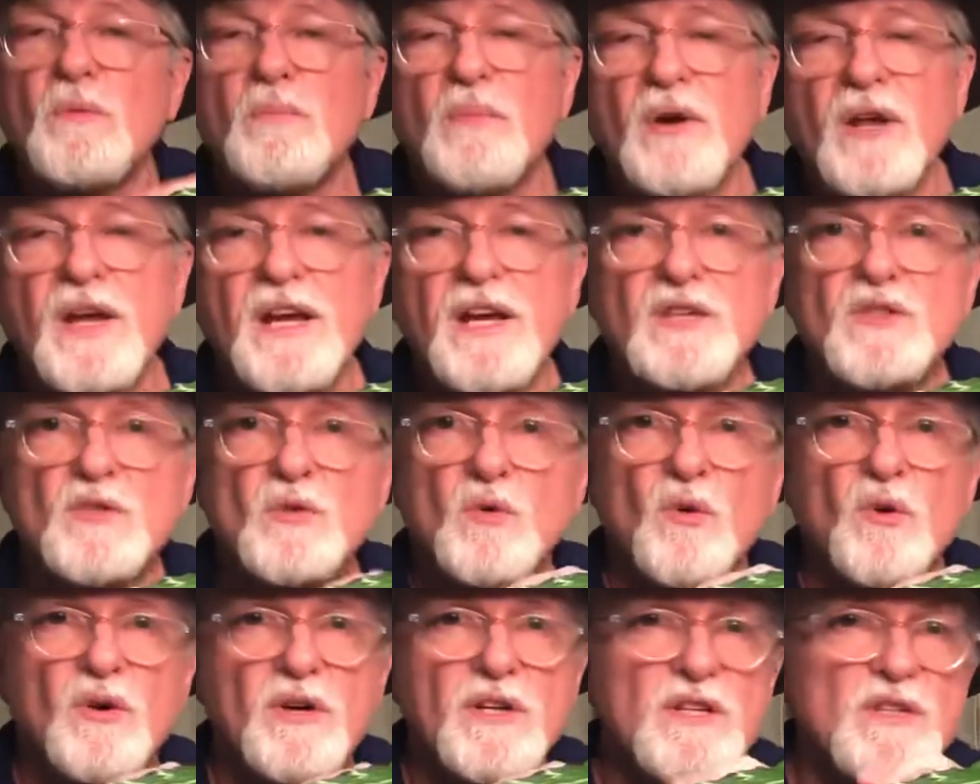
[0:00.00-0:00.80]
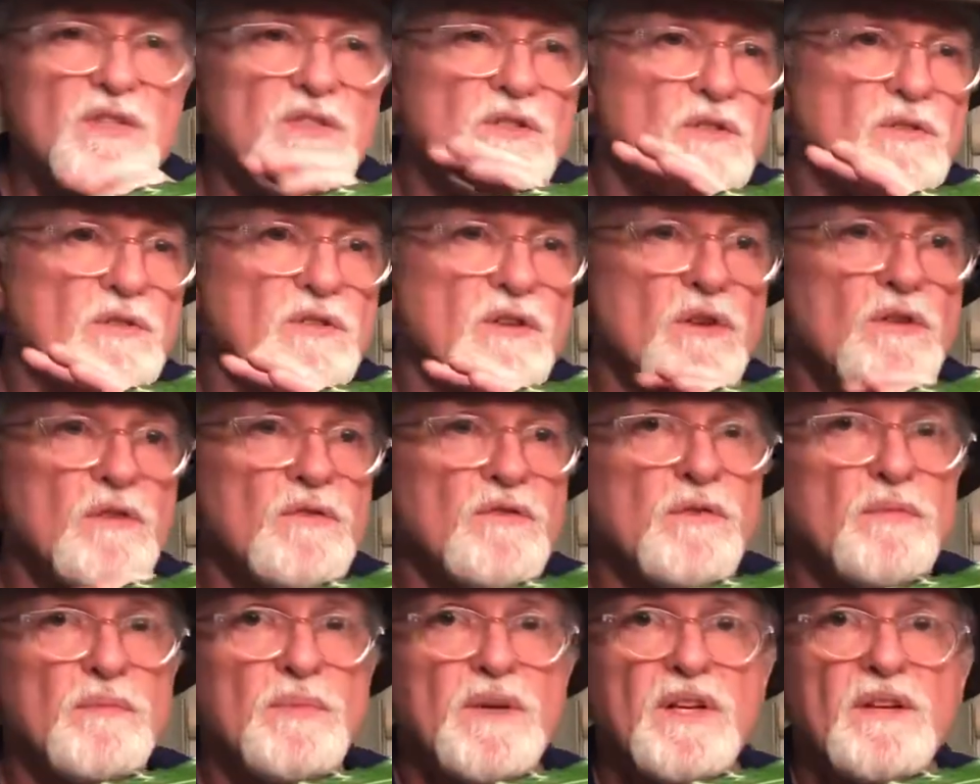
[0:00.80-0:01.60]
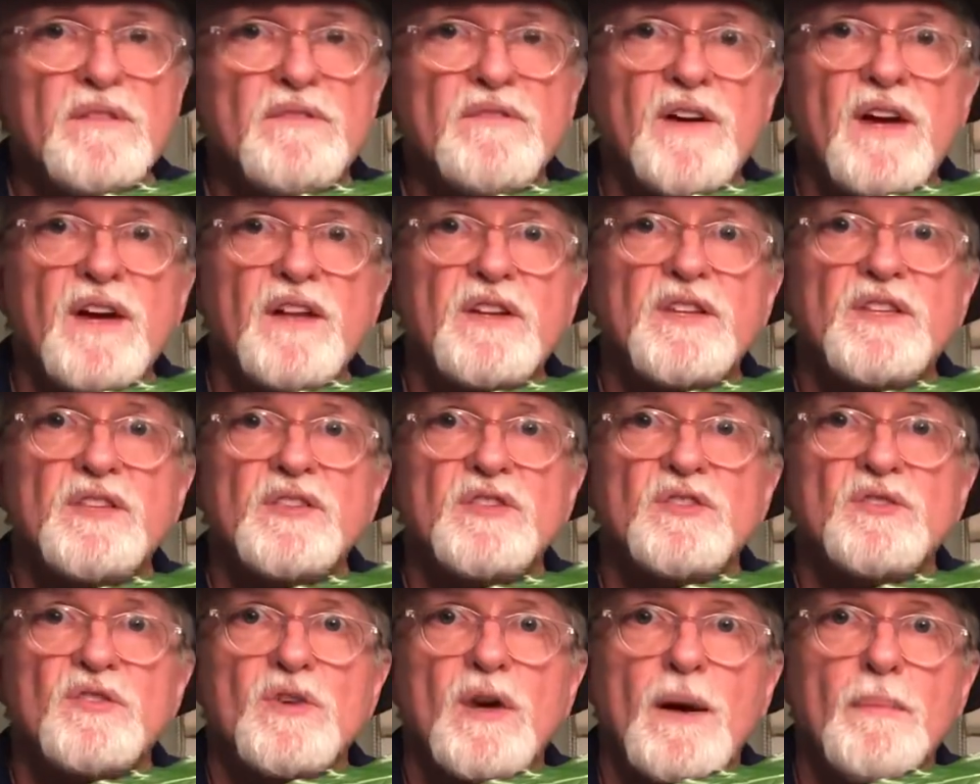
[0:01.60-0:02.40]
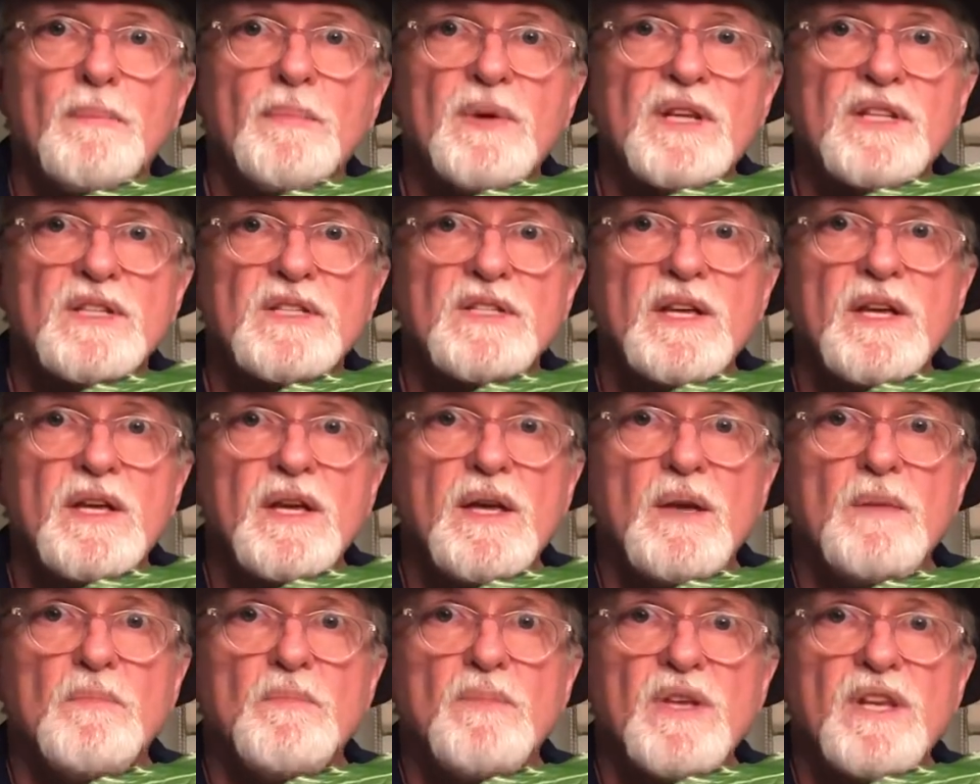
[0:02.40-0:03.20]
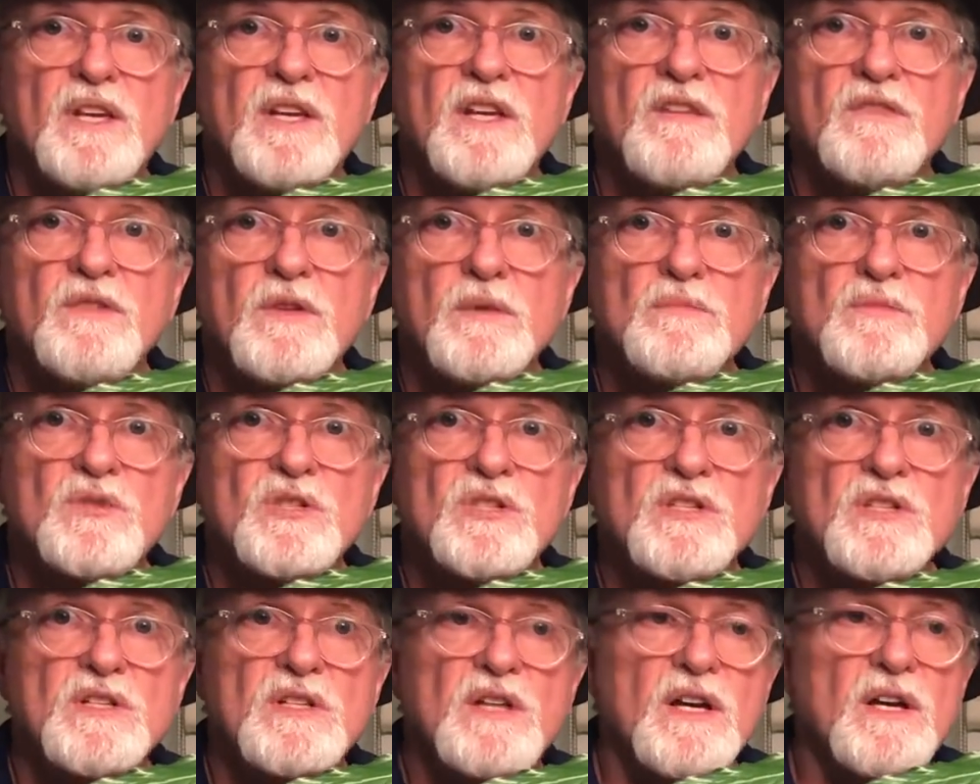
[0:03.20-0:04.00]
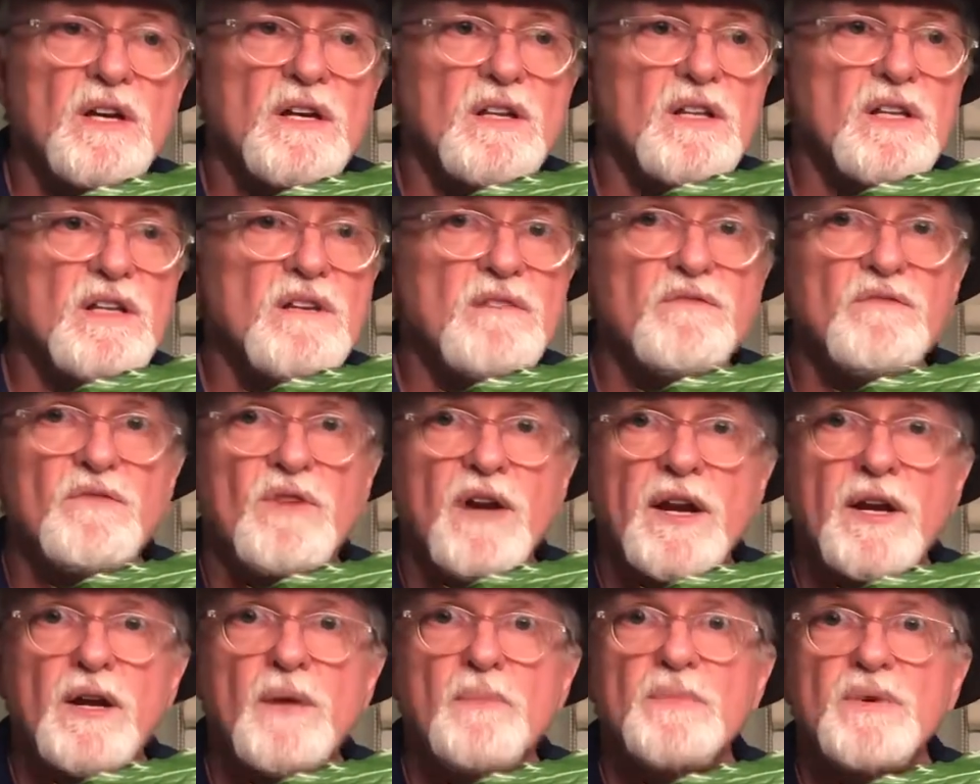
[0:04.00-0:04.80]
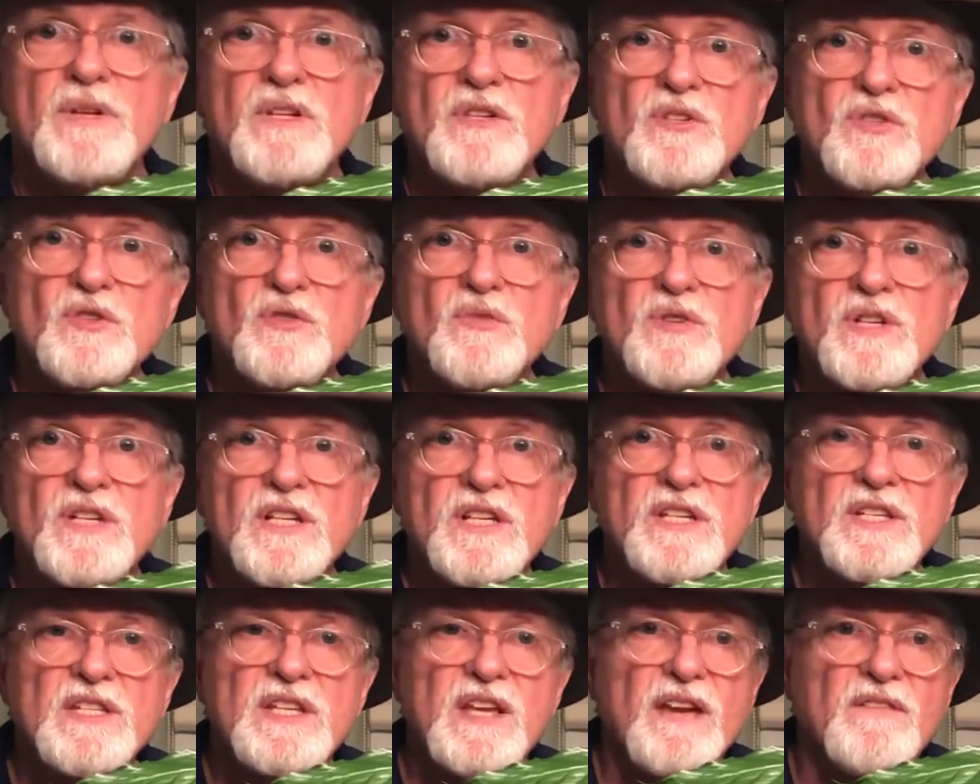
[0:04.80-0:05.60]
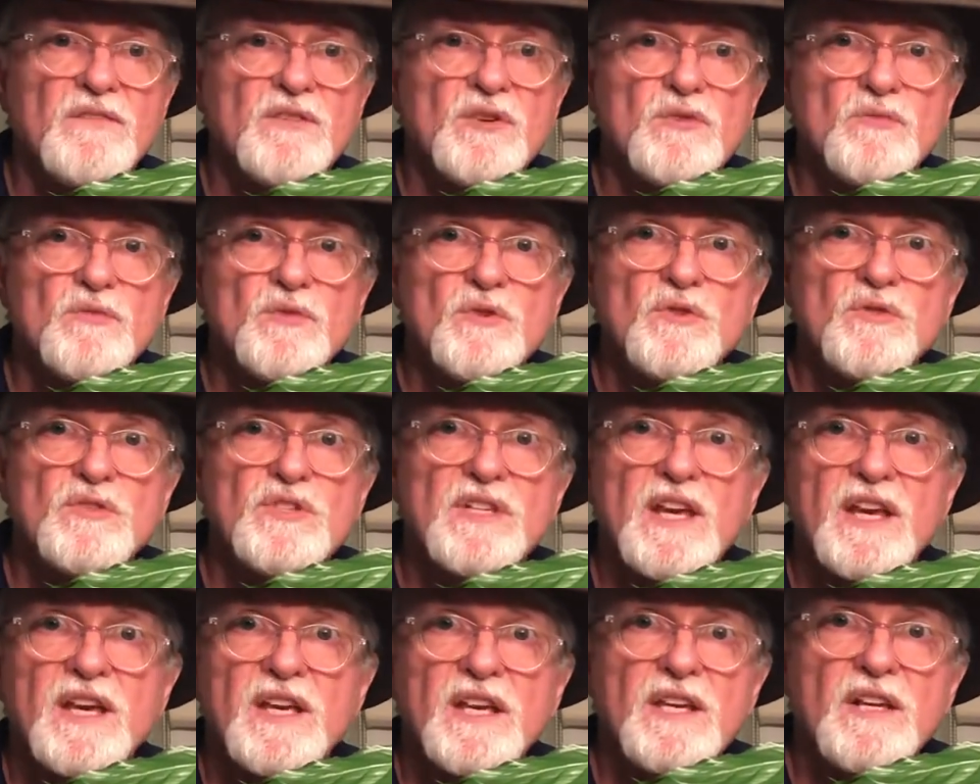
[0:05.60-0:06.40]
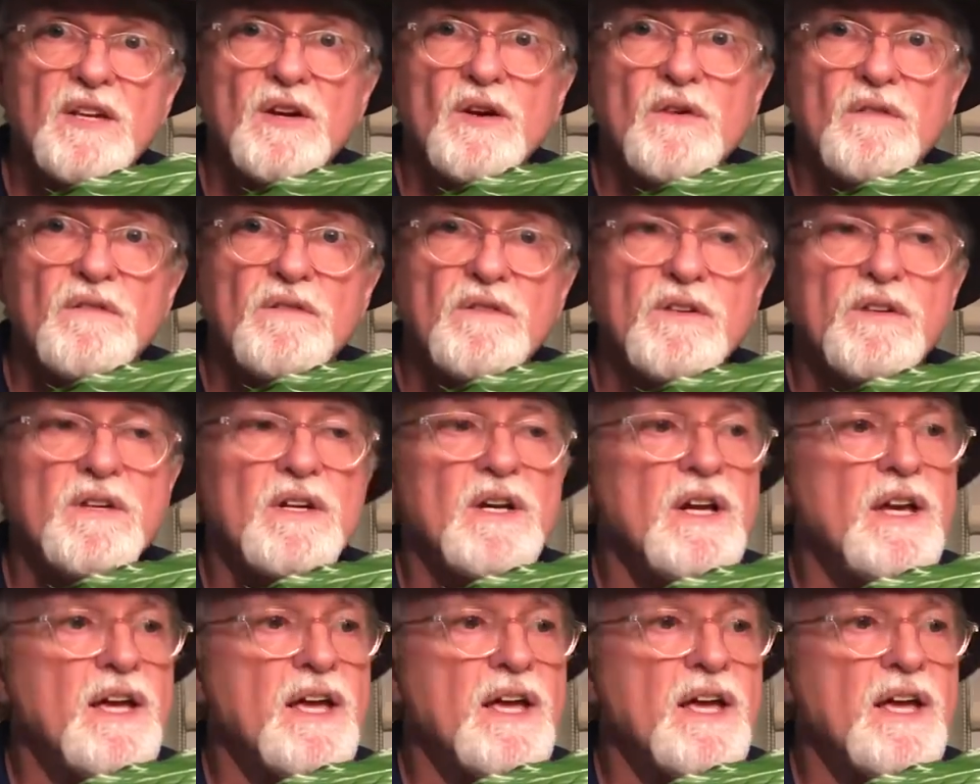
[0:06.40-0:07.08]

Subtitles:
plants. Orchids are known for being found in the tropics. Many of them just live right up in trees, have their roots hanging over,